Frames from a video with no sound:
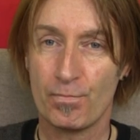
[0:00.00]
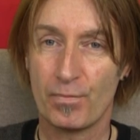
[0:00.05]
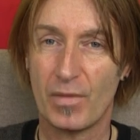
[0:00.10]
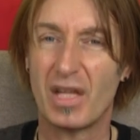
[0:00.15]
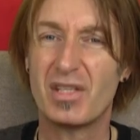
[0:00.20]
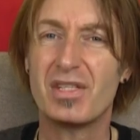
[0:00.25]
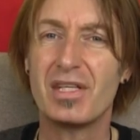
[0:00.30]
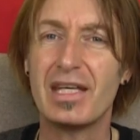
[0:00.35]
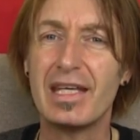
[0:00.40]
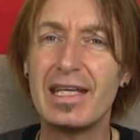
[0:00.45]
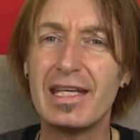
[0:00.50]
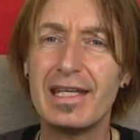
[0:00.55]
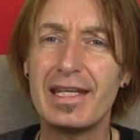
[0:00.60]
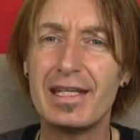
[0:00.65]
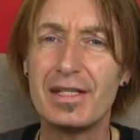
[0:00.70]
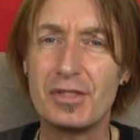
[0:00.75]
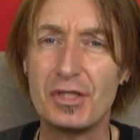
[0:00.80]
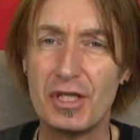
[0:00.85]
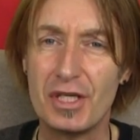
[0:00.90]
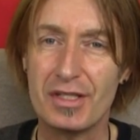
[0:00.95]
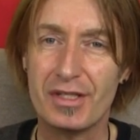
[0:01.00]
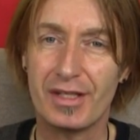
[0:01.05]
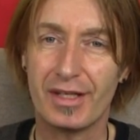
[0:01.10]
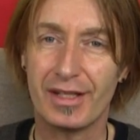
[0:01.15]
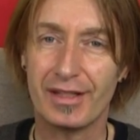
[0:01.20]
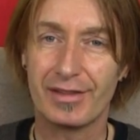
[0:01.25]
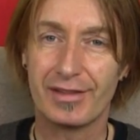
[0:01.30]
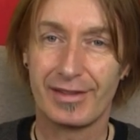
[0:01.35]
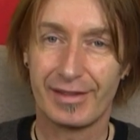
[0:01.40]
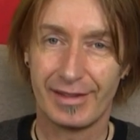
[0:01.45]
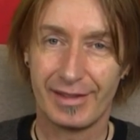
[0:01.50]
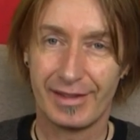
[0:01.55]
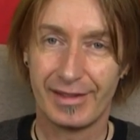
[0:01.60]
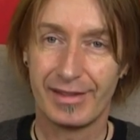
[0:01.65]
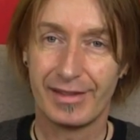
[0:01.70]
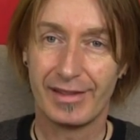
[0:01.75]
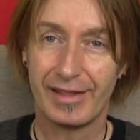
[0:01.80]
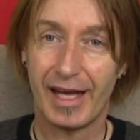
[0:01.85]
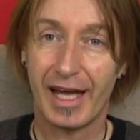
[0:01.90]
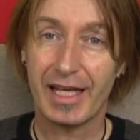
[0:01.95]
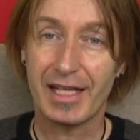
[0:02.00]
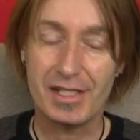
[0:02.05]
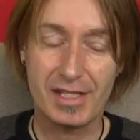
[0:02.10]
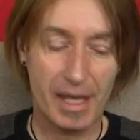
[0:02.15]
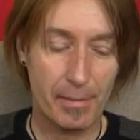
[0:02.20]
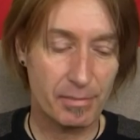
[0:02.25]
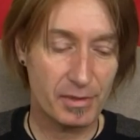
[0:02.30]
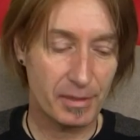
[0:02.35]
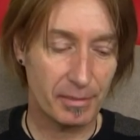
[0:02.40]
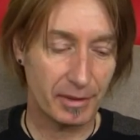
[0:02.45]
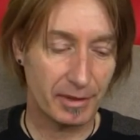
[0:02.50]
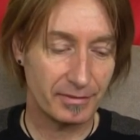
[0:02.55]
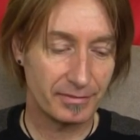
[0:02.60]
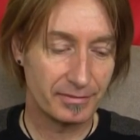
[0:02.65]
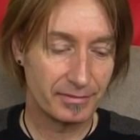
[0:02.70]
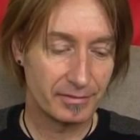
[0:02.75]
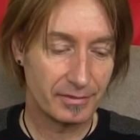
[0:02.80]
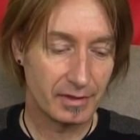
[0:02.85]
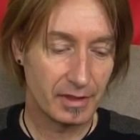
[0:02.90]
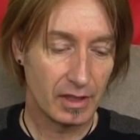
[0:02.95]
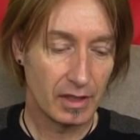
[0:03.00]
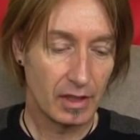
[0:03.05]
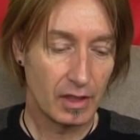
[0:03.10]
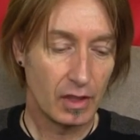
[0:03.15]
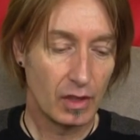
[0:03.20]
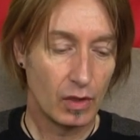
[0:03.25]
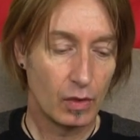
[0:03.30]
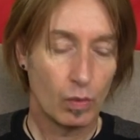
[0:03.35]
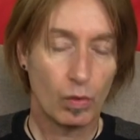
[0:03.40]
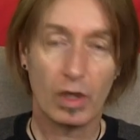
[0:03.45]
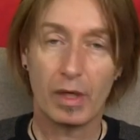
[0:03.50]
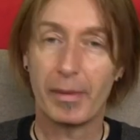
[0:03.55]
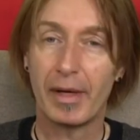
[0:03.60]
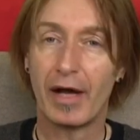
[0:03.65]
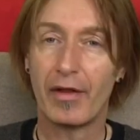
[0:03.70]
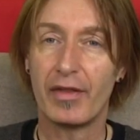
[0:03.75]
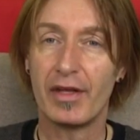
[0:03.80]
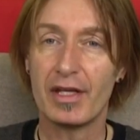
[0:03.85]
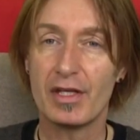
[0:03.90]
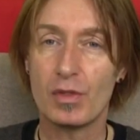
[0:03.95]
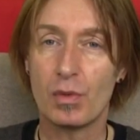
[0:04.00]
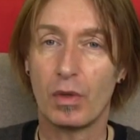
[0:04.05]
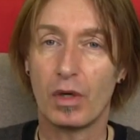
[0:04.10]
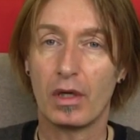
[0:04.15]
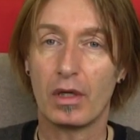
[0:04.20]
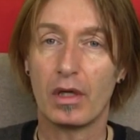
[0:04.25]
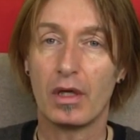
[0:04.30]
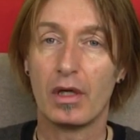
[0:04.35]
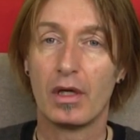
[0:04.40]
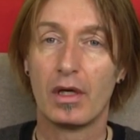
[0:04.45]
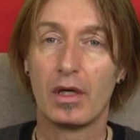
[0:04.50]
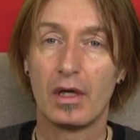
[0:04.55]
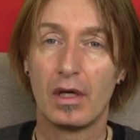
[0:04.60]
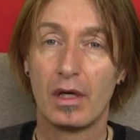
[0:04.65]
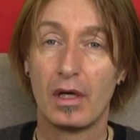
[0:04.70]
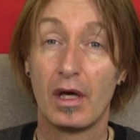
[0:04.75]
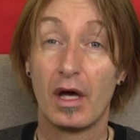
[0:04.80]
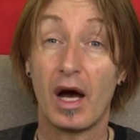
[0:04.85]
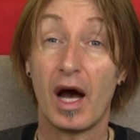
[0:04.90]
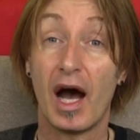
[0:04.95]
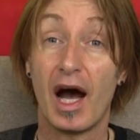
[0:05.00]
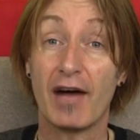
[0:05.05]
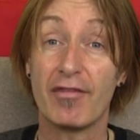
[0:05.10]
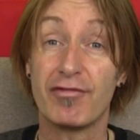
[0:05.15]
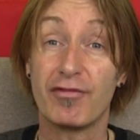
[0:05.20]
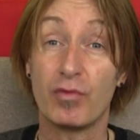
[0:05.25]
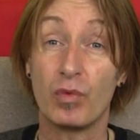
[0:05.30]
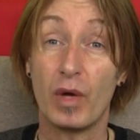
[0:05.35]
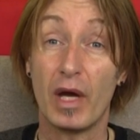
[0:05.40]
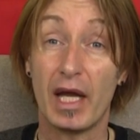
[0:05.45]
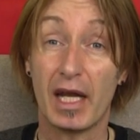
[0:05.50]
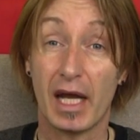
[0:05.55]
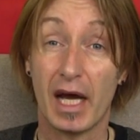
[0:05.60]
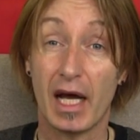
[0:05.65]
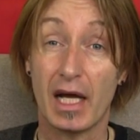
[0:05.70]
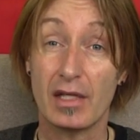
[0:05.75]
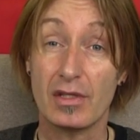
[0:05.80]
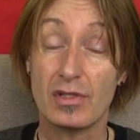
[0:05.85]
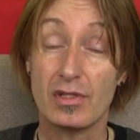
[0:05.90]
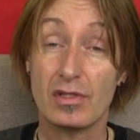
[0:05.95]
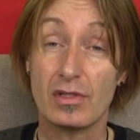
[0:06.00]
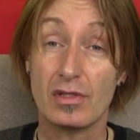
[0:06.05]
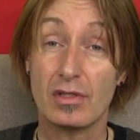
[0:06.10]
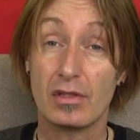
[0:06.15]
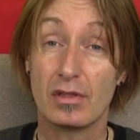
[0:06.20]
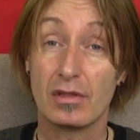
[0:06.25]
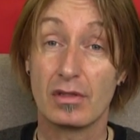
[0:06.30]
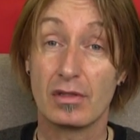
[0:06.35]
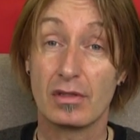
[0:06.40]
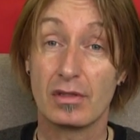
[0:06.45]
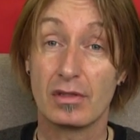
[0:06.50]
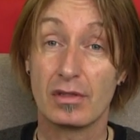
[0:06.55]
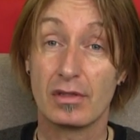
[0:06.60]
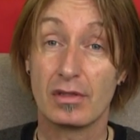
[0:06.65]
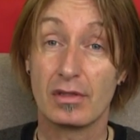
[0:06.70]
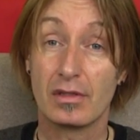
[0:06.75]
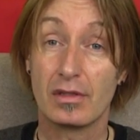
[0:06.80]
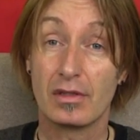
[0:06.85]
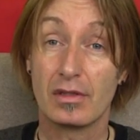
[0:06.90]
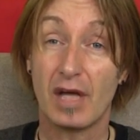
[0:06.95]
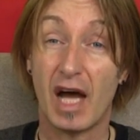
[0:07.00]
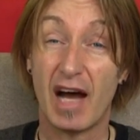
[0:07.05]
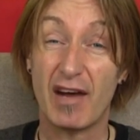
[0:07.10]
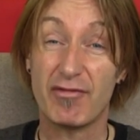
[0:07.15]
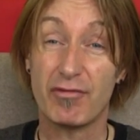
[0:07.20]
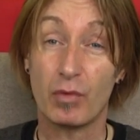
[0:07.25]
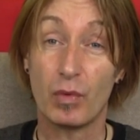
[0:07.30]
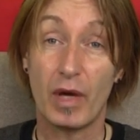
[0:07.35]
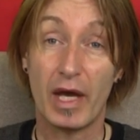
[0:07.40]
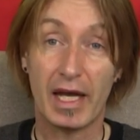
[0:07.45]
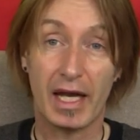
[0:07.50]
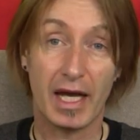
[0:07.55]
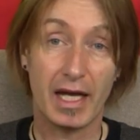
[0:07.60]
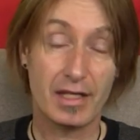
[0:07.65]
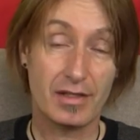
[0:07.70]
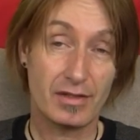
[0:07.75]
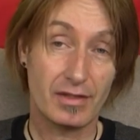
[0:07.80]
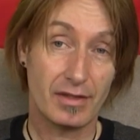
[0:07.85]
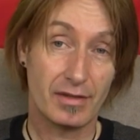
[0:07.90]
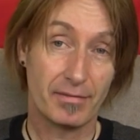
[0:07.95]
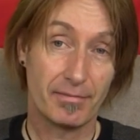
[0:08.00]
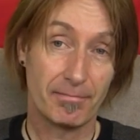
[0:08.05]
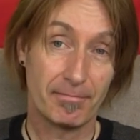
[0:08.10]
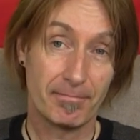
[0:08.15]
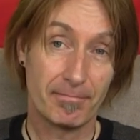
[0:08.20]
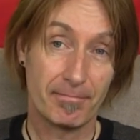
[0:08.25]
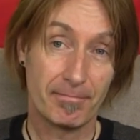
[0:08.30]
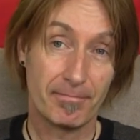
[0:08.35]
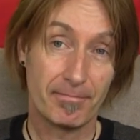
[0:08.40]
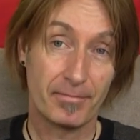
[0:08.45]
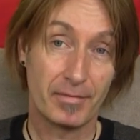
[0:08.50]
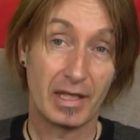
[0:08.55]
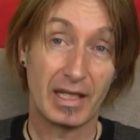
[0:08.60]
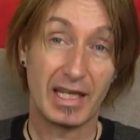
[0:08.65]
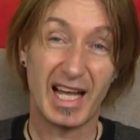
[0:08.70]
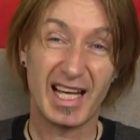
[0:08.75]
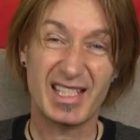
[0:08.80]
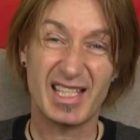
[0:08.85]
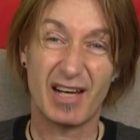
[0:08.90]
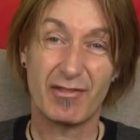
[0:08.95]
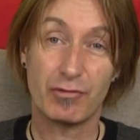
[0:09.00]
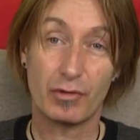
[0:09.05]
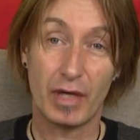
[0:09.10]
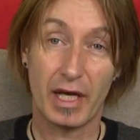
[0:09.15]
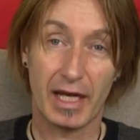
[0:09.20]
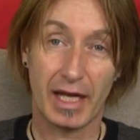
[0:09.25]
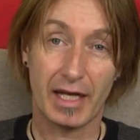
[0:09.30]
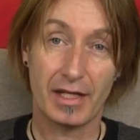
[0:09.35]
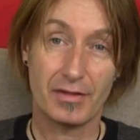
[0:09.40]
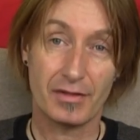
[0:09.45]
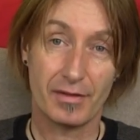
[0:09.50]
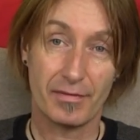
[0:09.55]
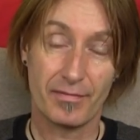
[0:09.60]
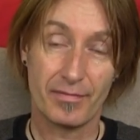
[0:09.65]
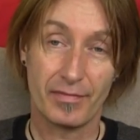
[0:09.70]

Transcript: That's easy, isn't it? Acceptable. What about this one? Afueras. Afueras. Las afueras.